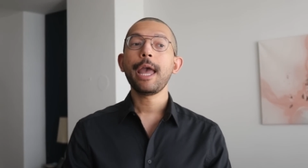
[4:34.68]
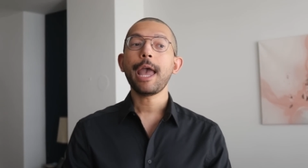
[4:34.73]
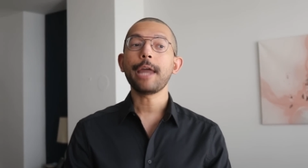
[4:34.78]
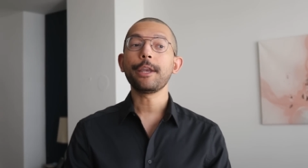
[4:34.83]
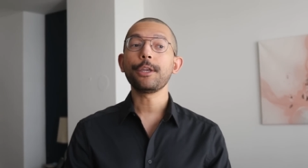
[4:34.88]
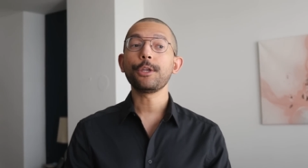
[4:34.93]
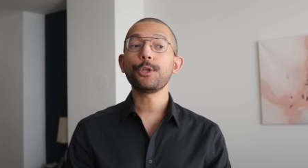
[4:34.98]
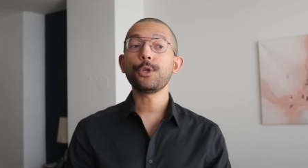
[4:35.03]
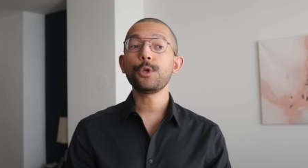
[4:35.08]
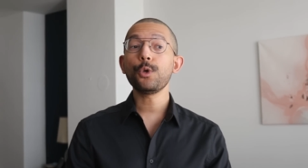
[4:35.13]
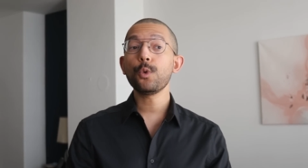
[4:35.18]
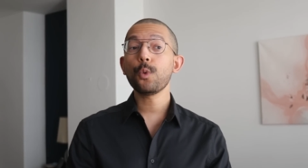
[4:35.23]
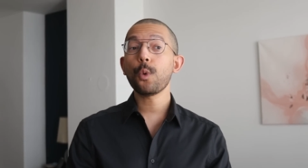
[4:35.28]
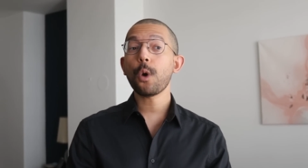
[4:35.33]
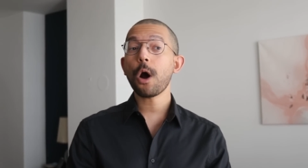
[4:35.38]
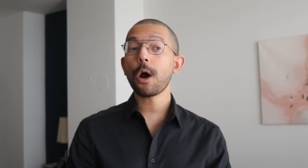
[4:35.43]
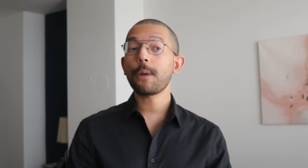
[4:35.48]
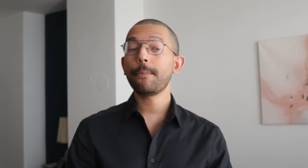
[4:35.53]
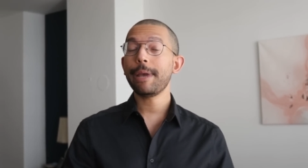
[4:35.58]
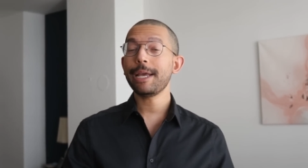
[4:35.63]
and you
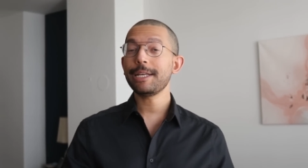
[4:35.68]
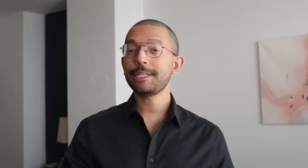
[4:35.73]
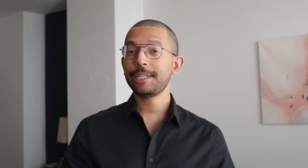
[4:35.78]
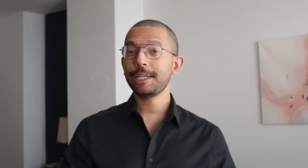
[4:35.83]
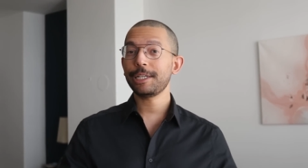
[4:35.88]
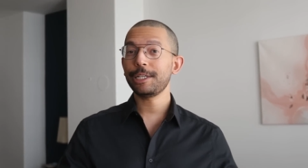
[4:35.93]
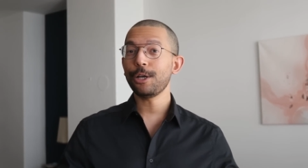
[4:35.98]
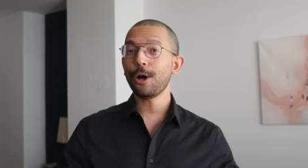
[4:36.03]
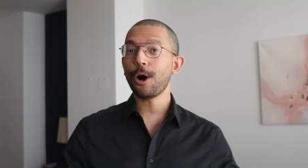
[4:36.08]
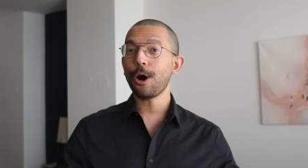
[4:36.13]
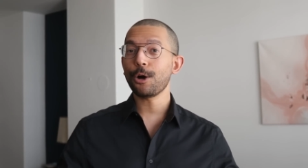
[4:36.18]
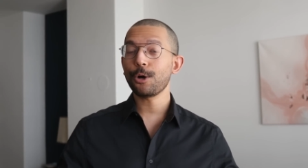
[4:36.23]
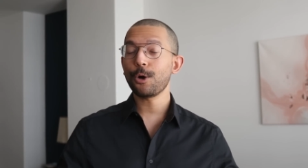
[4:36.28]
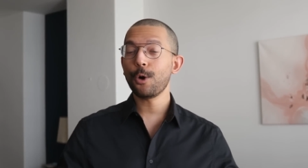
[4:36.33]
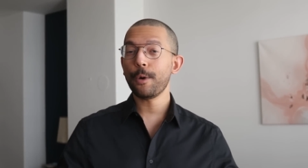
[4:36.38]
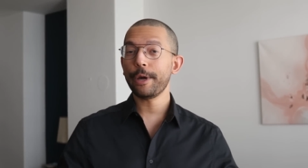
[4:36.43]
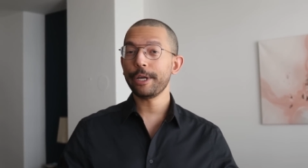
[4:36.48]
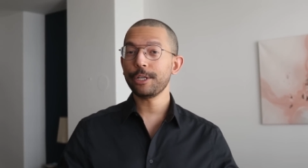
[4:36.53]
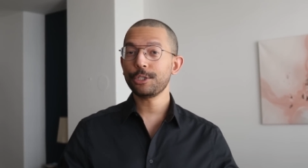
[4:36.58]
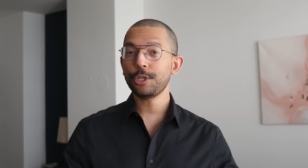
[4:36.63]
are basically all
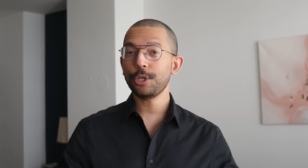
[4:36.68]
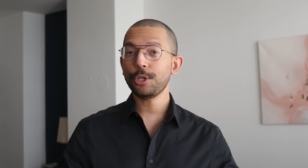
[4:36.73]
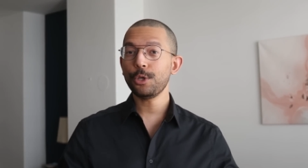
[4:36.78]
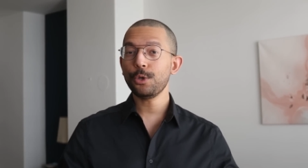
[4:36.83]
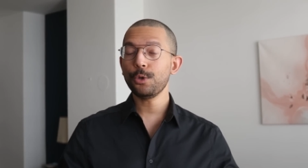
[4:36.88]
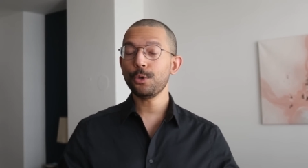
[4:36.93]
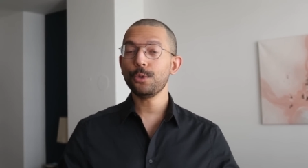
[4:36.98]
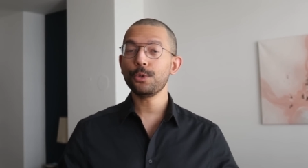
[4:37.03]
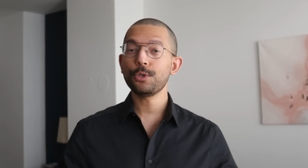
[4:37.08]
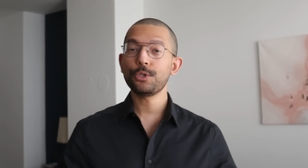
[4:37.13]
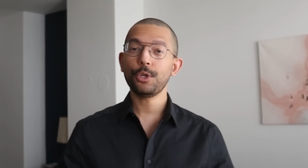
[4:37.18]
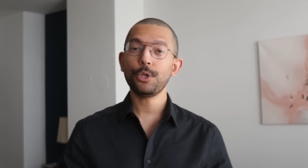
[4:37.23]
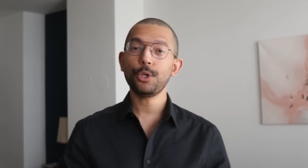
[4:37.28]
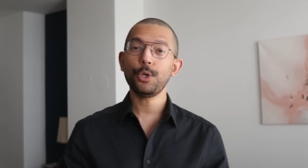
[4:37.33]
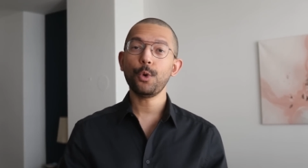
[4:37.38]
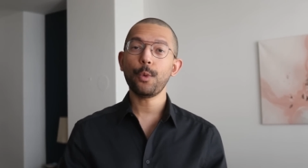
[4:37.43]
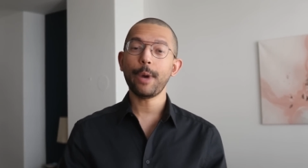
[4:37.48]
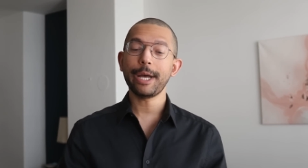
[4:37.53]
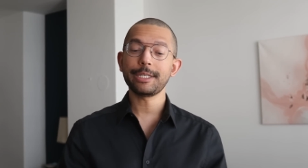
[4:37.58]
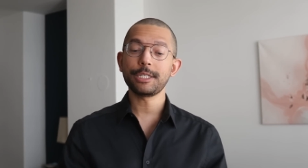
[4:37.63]
going to use the
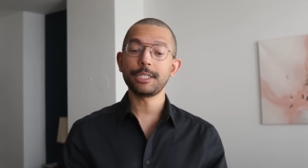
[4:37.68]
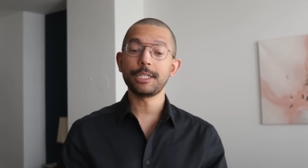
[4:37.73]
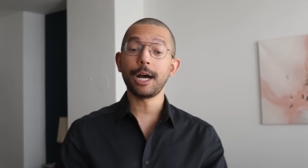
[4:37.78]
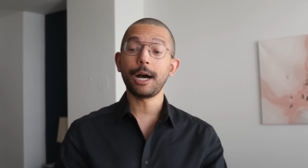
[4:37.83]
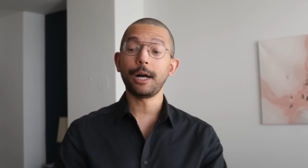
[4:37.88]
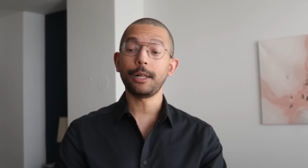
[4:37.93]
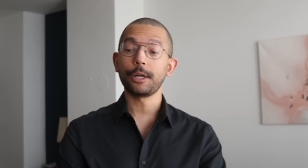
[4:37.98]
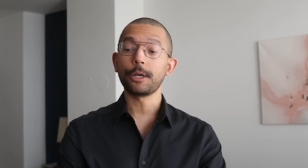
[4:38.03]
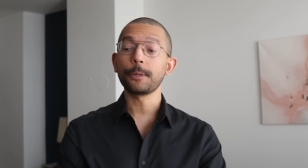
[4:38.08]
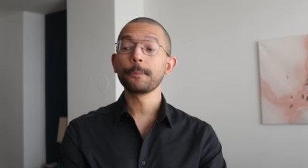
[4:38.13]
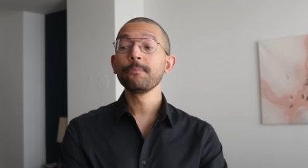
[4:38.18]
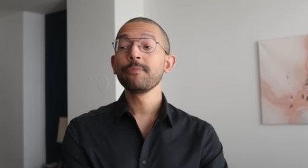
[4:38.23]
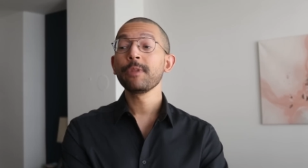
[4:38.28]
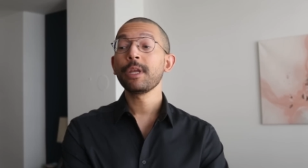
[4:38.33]
US dollar.